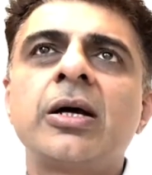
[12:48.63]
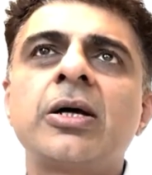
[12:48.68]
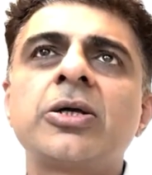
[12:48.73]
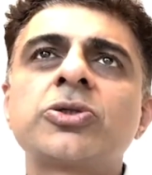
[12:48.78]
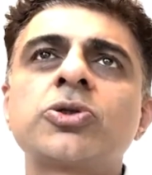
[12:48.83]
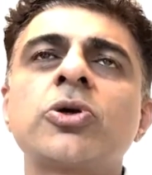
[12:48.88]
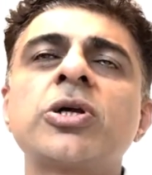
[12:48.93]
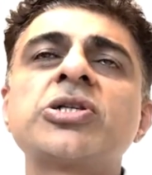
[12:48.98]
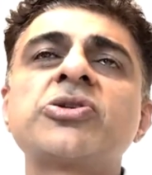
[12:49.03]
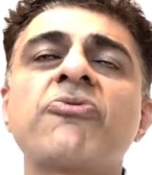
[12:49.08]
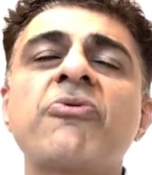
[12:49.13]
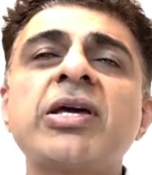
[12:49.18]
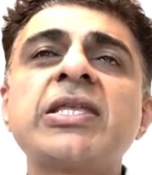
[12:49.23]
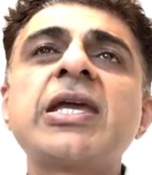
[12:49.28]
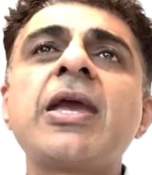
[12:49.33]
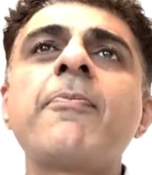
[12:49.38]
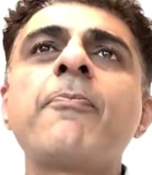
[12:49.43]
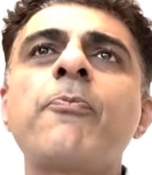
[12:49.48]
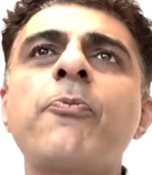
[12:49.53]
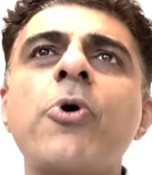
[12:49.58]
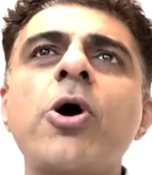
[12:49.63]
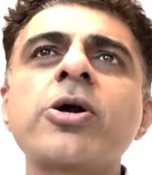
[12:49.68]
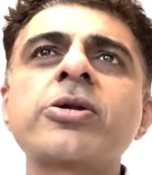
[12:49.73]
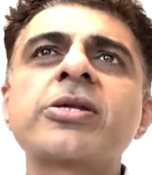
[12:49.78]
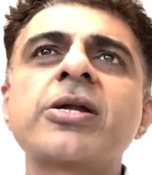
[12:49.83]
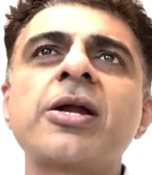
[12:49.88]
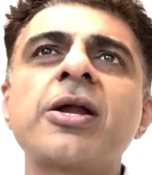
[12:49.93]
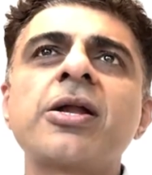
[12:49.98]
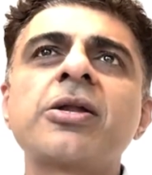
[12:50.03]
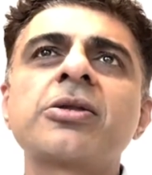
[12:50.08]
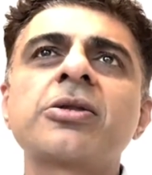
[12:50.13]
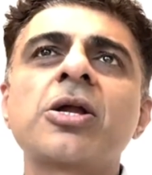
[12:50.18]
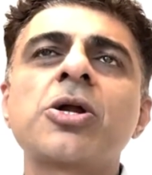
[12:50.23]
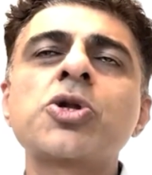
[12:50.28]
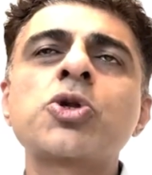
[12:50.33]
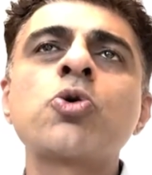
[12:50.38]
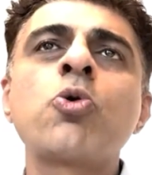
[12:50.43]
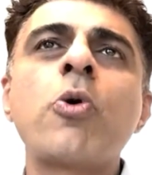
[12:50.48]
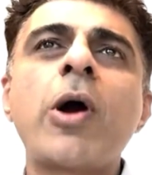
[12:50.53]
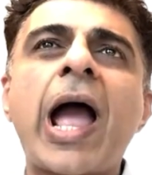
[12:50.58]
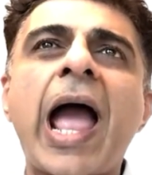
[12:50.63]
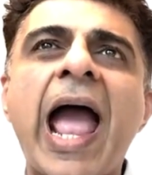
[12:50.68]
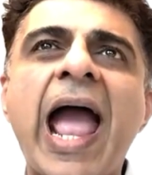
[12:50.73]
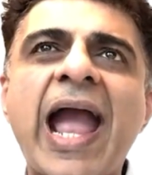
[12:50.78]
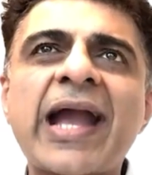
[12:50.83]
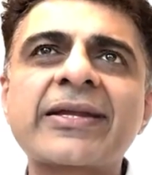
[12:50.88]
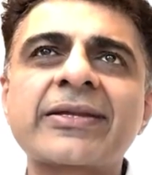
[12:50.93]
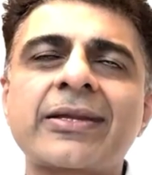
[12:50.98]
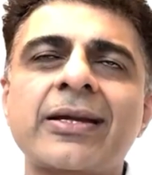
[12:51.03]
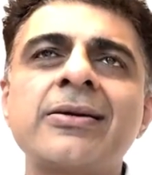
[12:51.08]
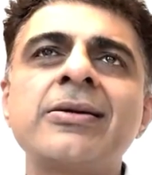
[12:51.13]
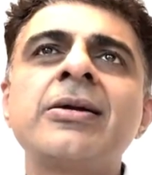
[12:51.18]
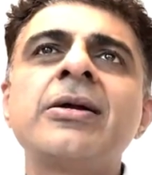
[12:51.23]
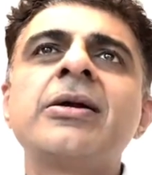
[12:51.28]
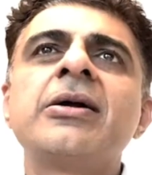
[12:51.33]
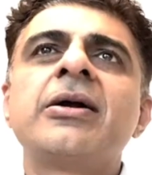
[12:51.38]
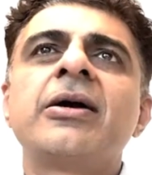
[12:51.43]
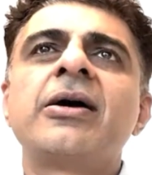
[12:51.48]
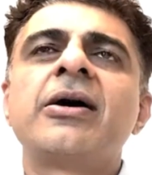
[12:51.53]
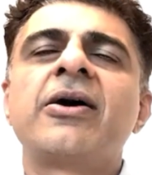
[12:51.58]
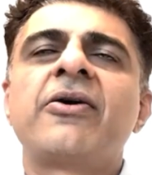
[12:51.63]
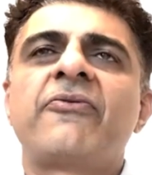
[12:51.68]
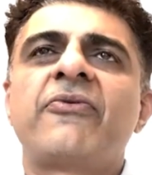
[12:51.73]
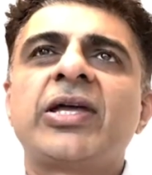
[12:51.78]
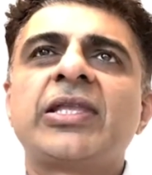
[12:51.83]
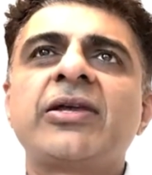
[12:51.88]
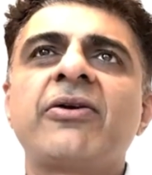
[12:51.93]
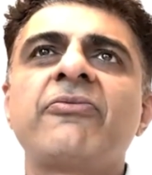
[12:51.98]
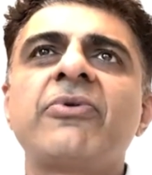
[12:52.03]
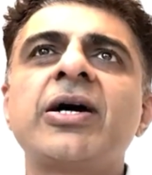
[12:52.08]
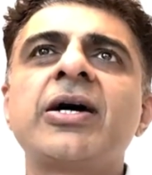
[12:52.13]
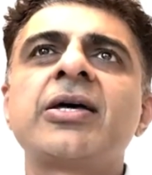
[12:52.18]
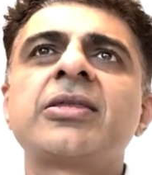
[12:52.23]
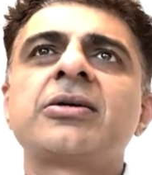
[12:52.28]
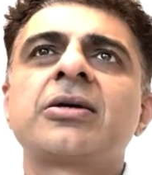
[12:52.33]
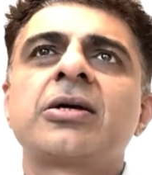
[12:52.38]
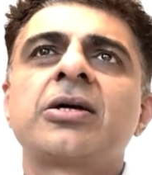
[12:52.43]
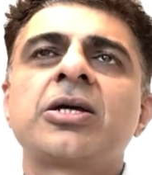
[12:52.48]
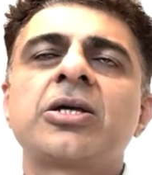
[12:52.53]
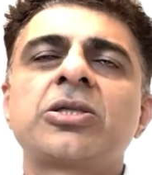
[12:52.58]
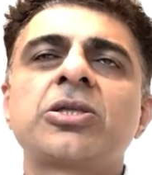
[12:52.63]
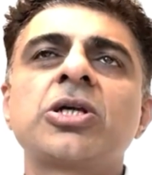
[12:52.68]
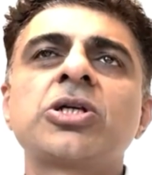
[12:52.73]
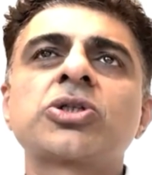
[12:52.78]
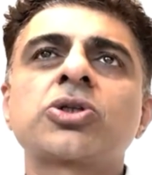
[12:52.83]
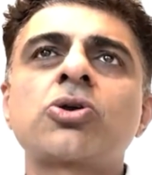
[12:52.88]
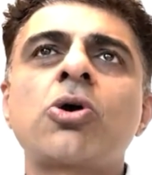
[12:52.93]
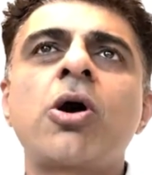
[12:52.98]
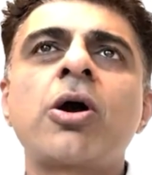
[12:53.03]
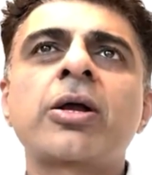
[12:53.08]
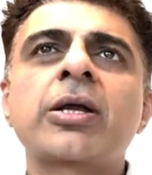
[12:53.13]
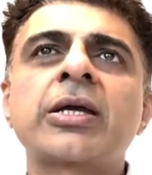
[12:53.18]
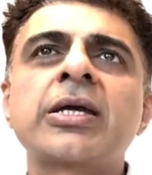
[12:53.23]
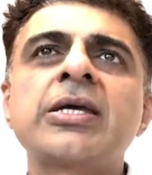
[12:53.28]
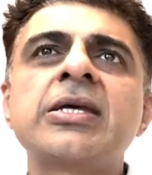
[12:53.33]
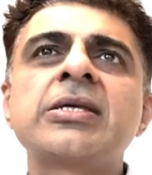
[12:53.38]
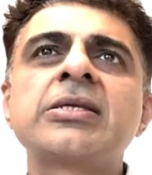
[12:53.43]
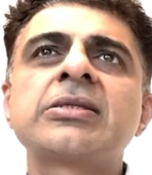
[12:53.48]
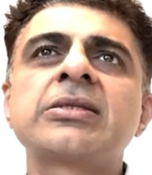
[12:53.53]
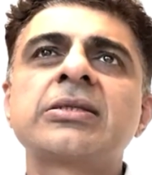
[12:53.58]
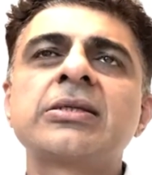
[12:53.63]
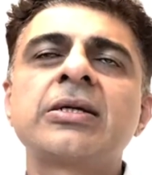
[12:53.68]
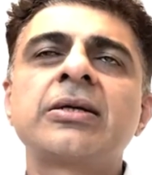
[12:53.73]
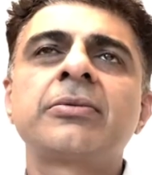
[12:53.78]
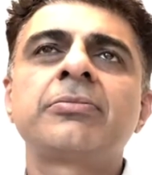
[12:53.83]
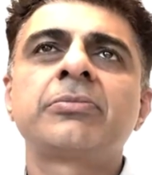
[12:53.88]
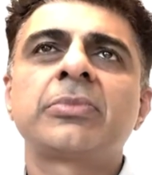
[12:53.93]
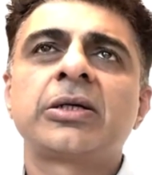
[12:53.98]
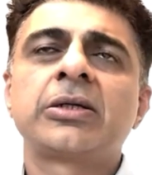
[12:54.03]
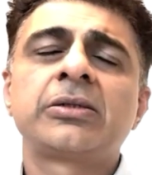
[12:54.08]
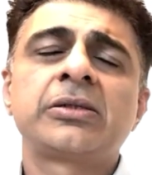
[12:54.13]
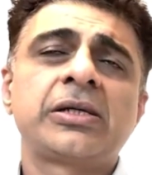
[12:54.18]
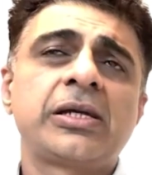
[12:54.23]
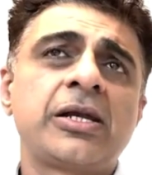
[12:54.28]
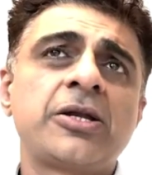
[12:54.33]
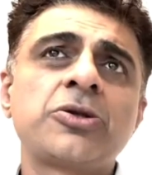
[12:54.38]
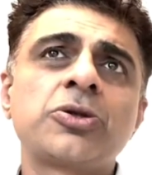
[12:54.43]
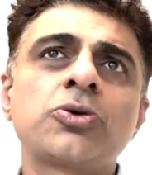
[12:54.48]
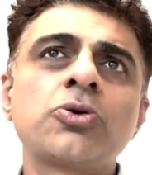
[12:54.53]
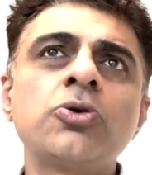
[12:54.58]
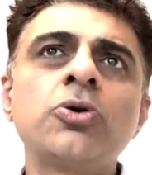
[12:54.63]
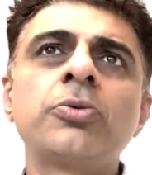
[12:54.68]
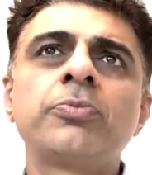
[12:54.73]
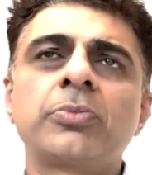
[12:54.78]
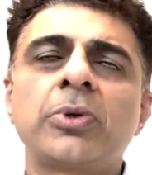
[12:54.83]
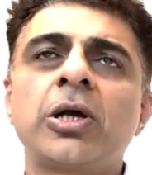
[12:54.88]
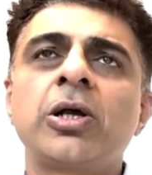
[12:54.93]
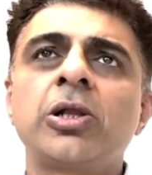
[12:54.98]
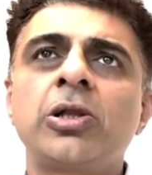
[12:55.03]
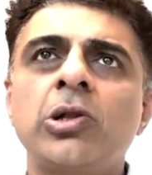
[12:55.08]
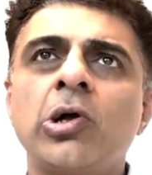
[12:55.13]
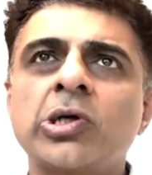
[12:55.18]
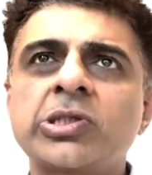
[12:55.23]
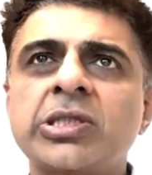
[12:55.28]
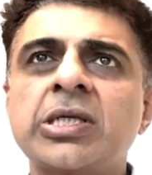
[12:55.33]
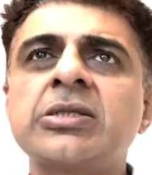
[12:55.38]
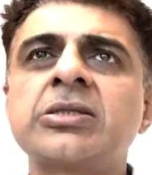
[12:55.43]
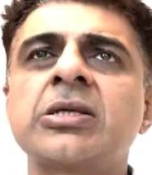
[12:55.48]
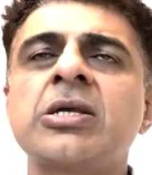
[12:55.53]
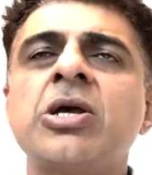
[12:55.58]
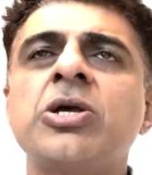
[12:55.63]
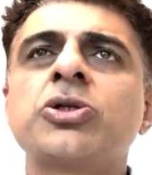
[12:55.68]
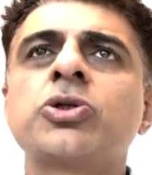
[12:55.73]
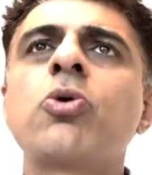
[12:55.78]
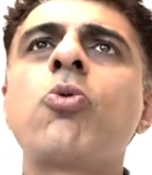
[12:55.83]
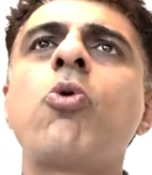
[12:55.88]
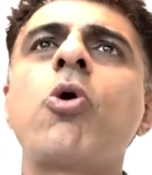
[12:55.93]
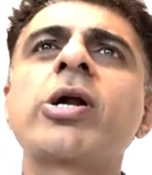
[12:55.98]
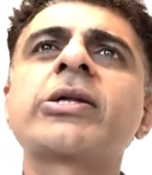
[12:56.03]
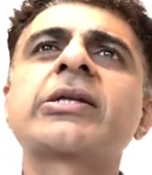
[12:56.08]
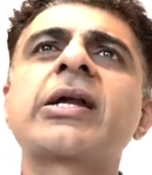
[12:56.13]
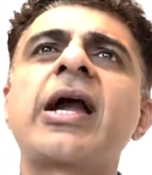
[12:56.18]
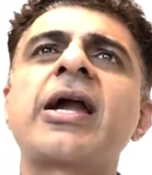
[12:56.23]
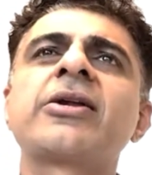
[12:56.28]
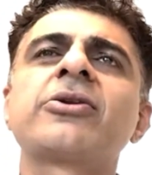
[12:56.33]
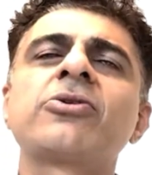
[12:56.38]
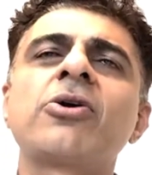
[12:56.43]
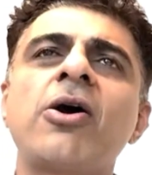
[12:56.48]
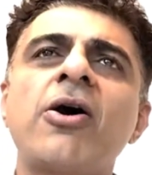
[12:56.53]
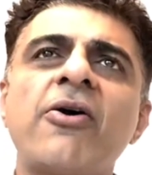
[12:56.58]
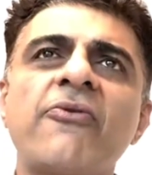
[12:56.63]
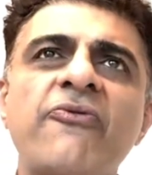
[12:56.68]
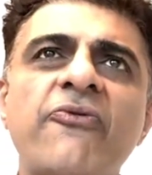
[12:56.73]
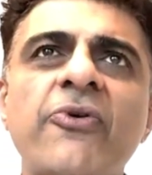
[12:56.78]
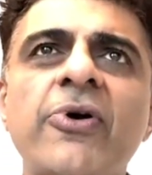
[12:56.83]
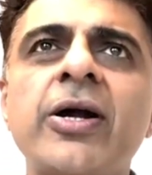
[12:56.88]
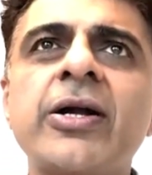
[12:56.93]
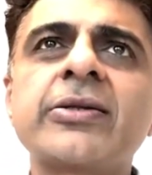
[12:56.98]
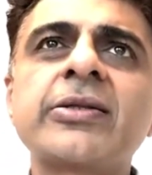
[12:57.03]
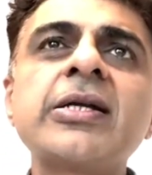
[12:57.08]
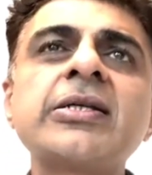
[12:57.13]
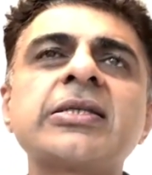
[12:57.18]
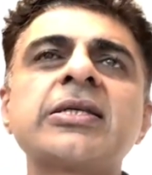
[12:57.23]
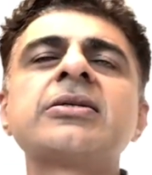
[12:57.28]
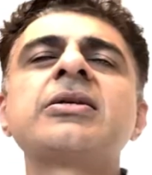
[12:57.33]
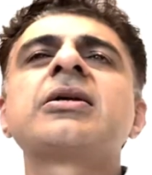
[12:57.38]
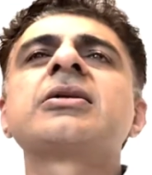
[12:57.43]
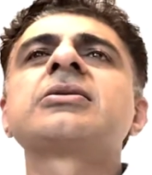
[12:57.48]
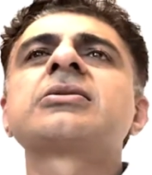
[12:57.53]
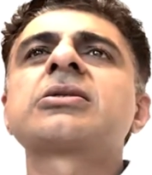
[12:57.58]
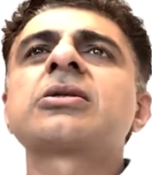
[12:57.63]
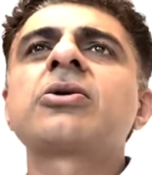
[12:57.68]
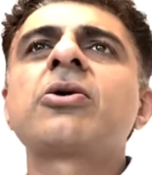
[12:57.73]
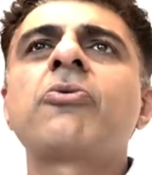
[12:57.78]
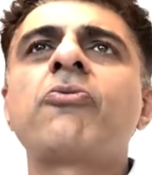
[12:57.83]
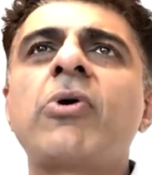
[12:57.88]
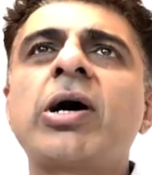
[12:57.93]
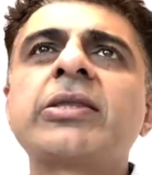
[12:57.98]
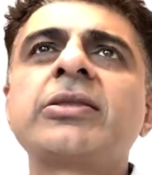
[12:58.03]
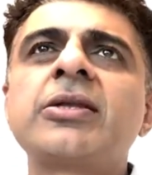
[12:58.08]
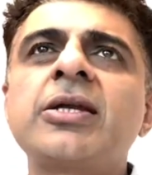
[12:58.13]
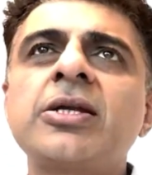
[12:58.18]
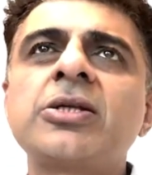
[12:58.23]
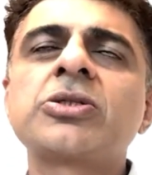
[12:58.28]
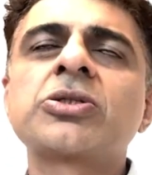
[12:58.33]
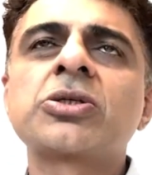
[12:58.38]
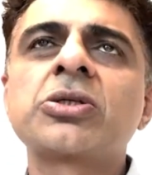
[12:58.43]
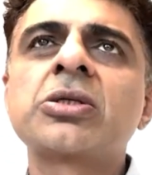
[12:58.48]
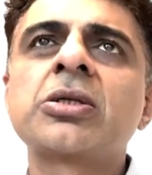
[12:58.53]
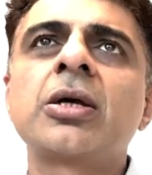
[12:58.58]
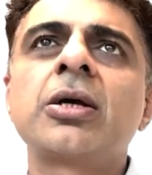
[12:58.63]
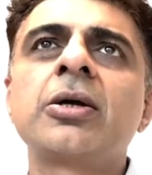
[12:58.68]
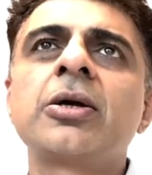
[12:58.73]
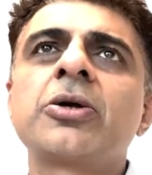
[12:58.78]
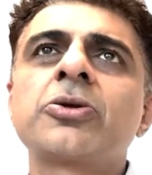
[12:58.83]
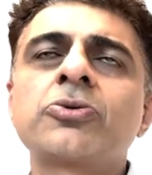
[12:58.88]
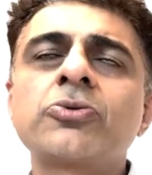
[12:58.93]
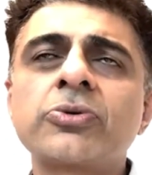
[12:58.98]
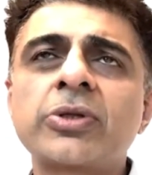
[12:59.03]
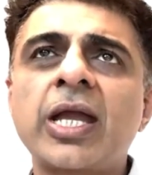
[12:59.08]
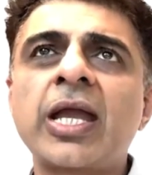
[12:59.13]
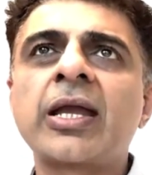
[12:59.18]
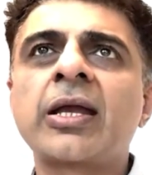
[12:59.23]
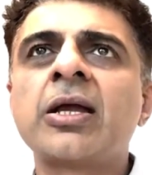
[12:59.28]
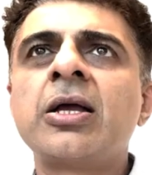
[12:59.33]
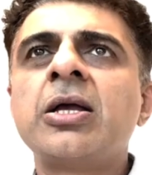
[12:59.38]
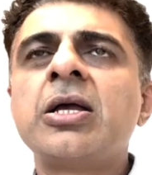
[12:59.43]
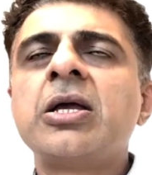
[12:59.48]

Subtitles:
So it's very important to act whenever the stock is into losses. So what kind of decisions one needs to take?